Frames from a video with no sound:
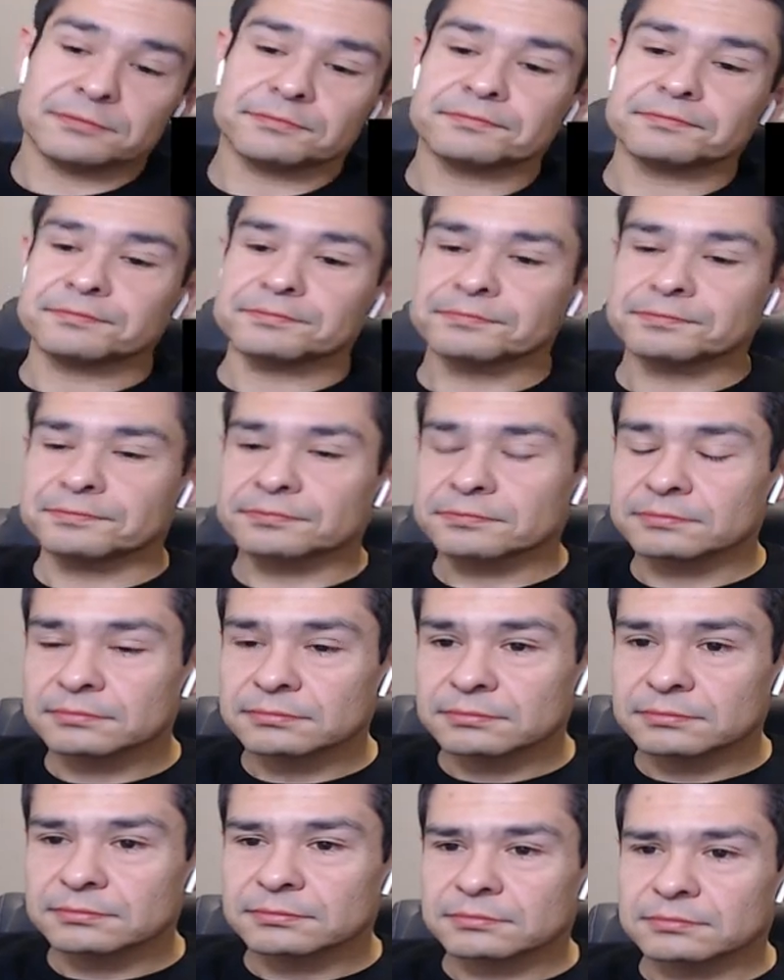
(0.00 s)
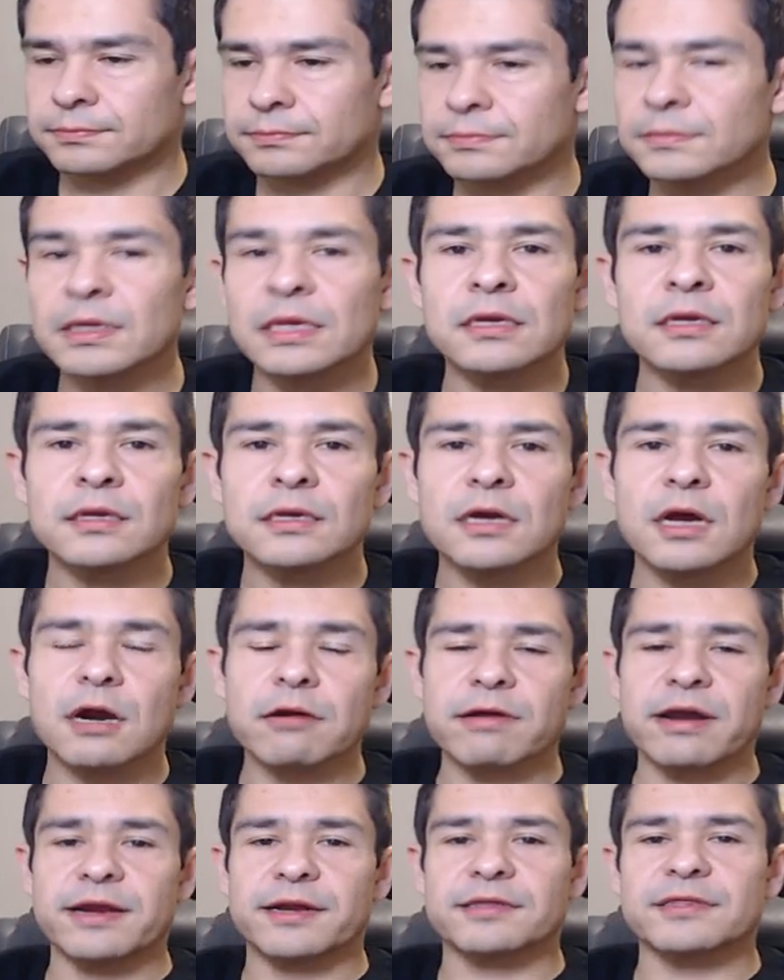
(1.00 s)

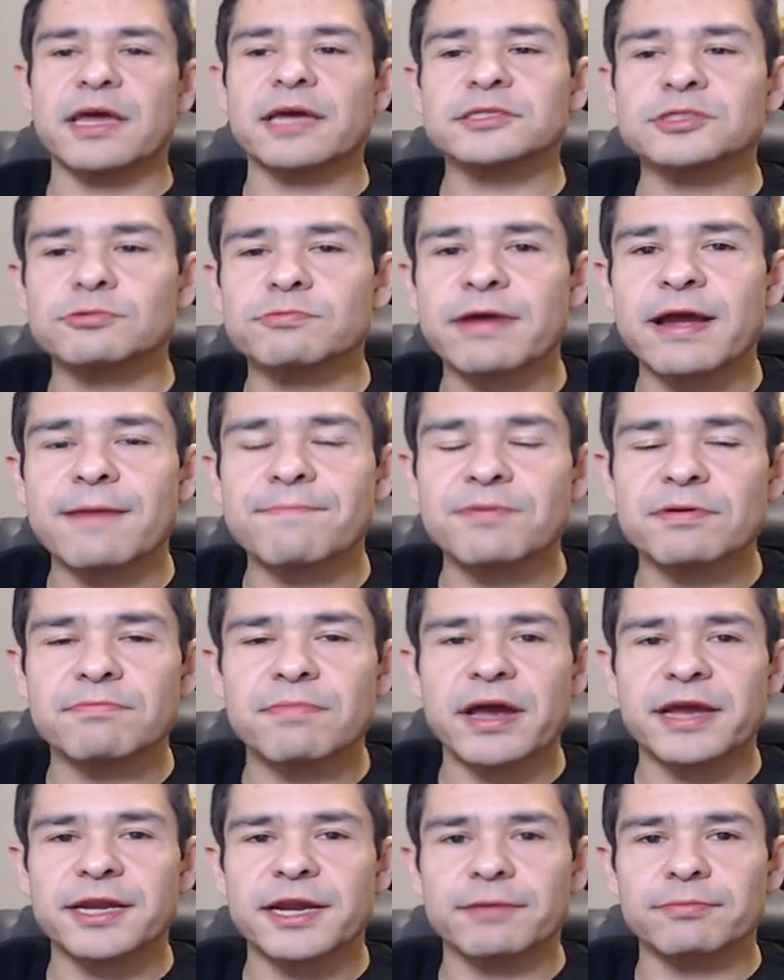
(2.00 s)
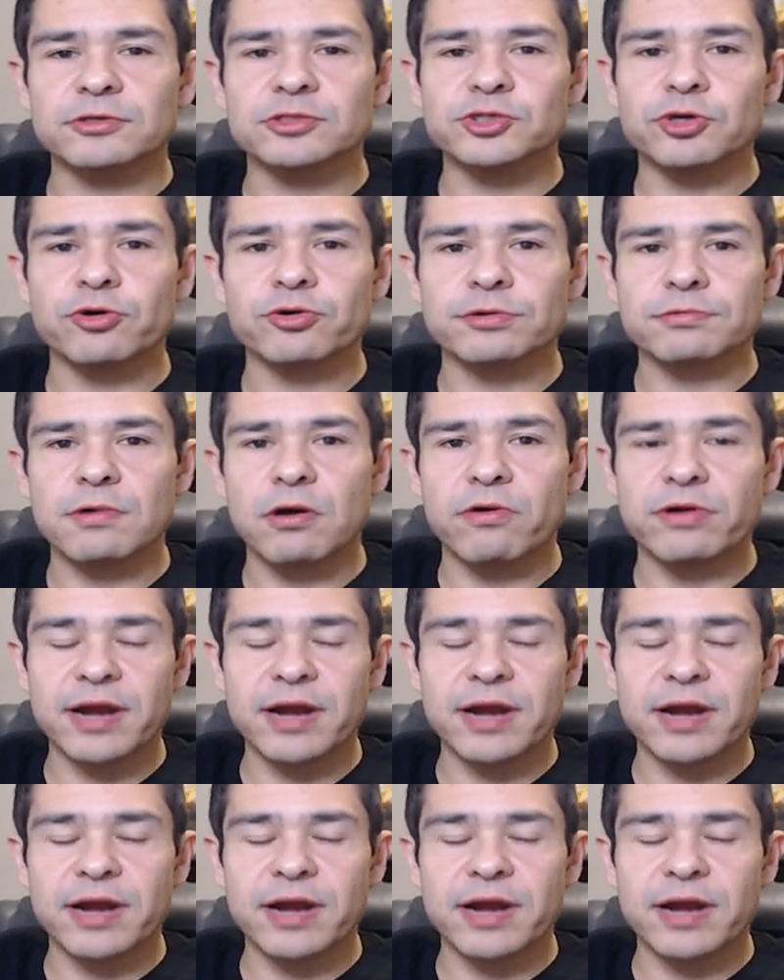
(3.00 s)
Alright, and that's a wrap on My Neighbor Totoro.